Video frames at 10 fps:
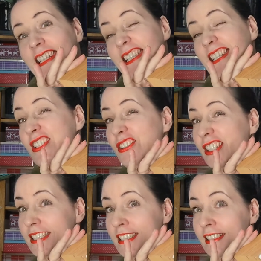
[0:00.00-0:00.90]

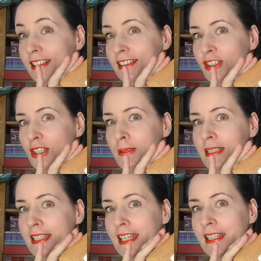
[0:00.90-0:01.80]
interesting, shall we
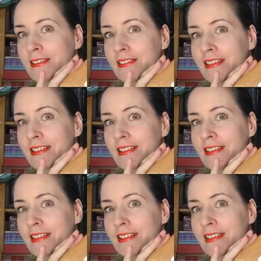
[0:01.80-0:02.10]
say.